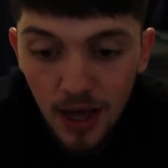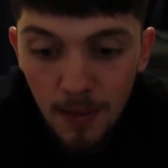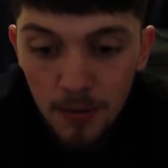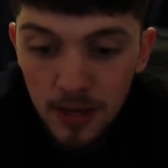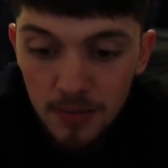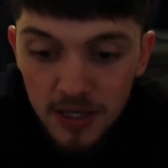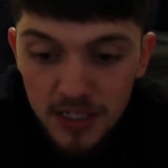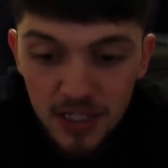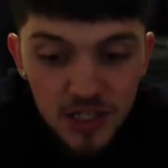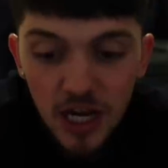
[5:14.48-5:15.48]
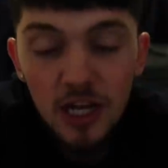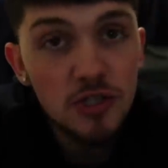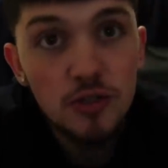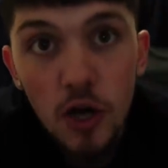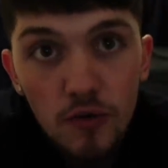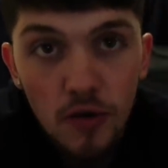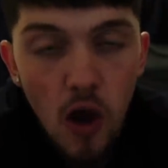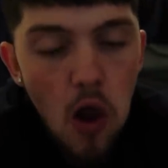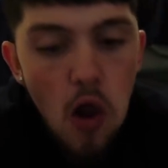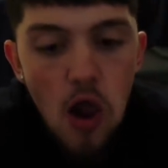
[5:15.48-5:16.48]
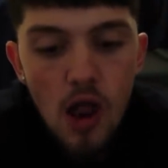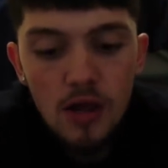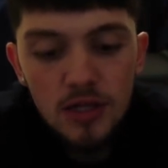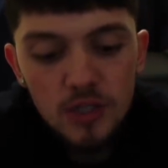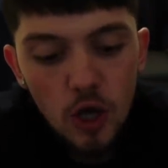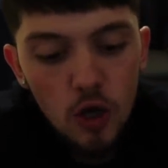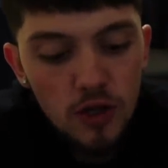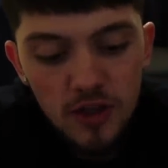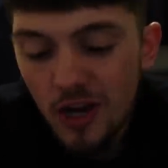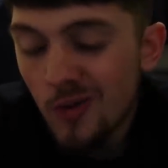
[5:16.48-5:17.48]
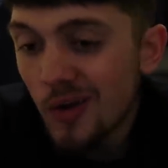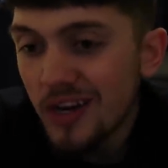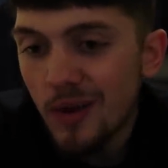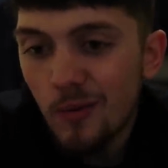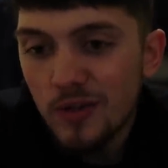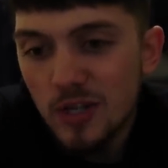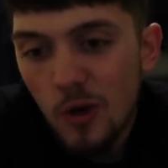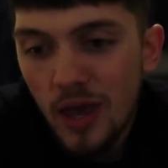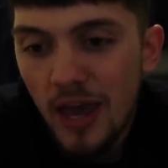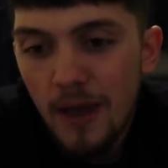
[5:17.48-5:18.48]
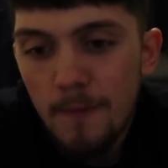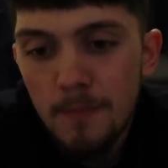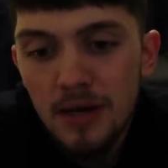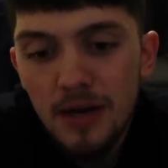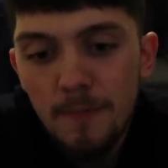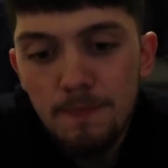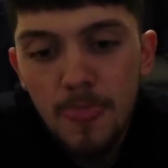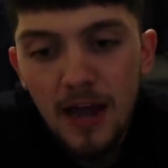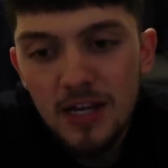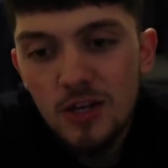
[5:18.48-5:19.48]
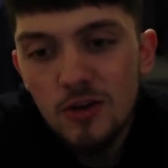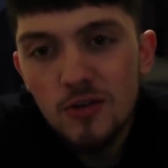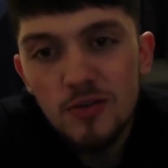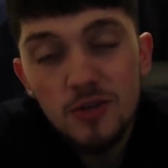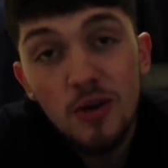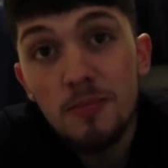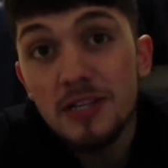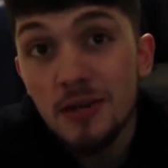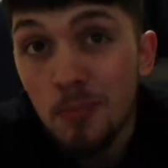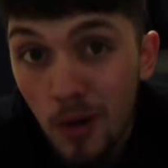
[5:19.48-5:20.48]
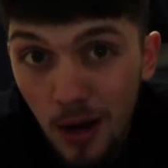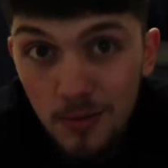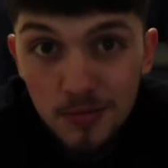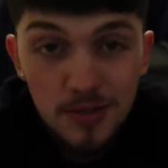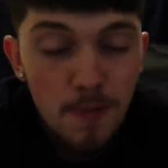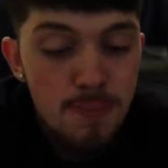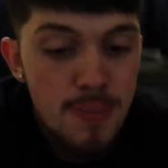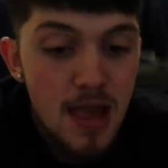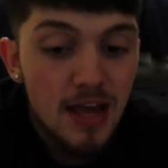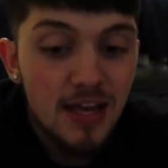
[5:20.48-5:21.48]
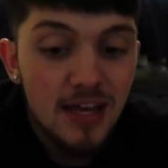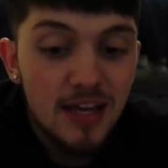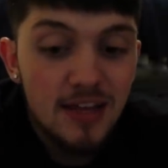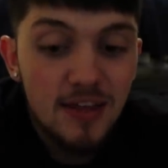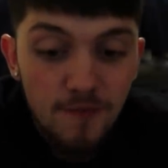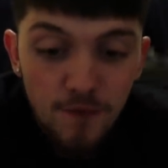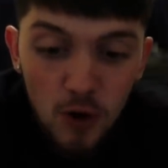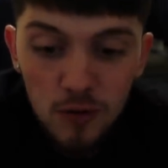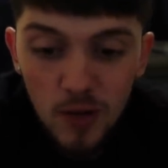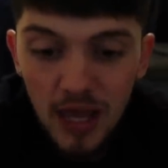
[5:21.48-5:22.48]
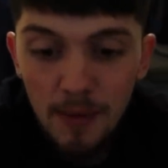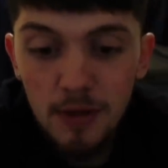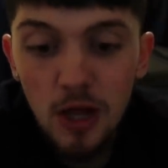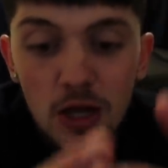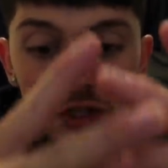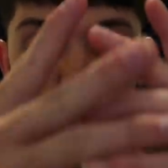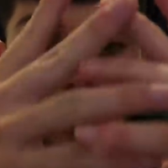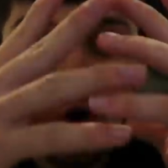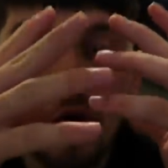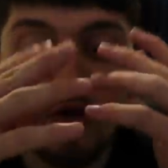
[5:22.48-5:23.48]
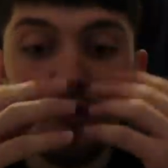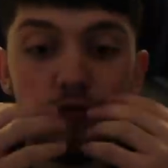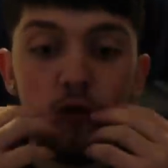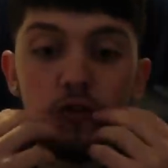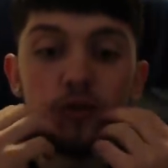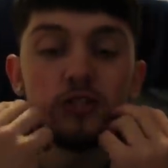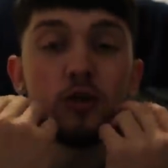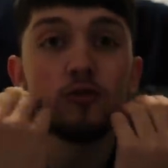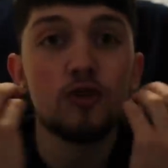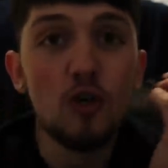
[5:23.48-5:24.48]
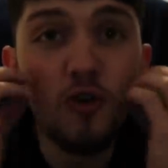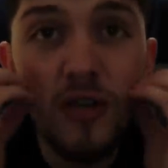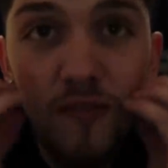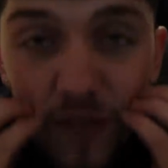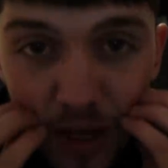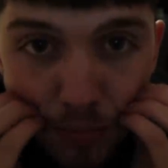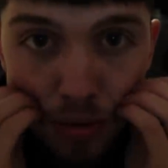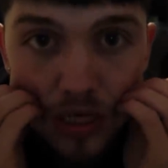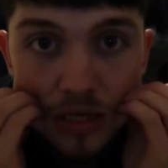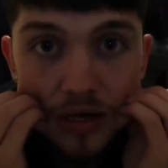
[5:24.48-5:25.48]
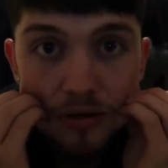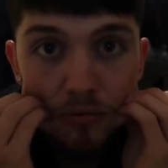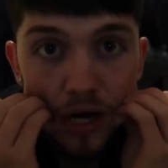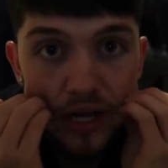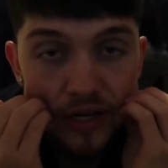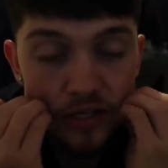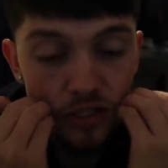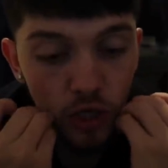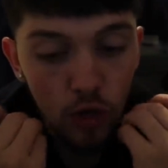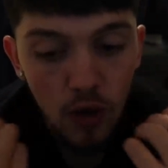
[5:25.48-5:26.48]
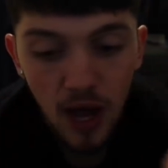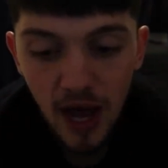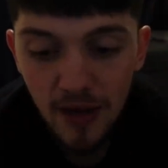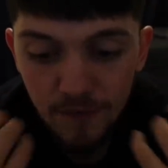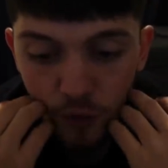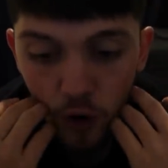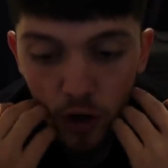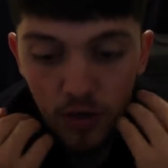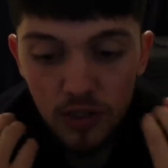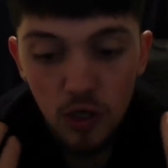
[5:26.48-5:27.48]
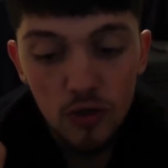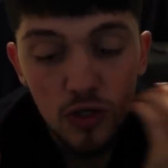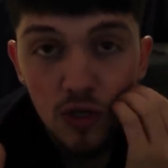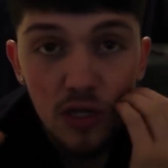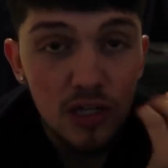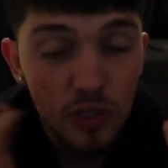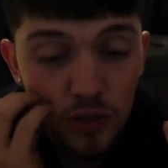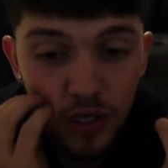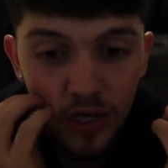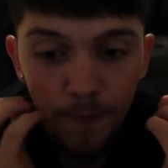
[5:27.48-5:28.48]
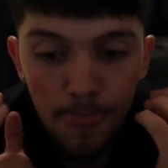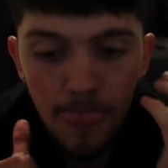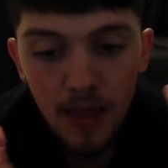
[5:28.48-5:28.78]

I pretty much the challenge was over. So the third one was okay, but I knew there was gonna be some problems. The fourth one came along, so the fourth one, so two can fit pretty good right here. So I had four, so two here, two here.